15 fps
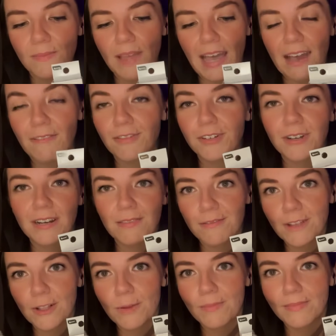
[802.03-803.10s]
After I
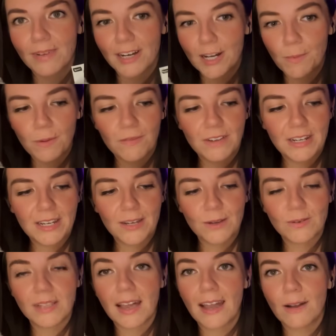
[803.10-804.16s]
film a couple
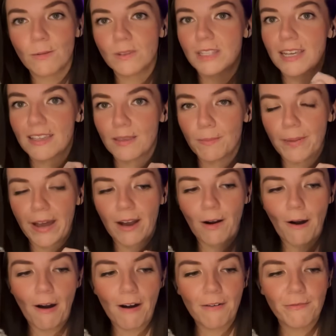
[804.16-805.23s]
videos, I will take them back
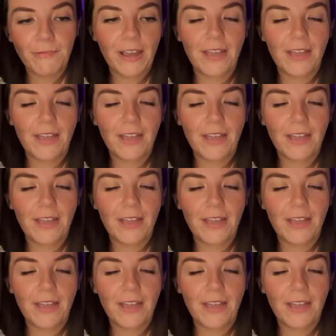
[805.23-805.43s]
off,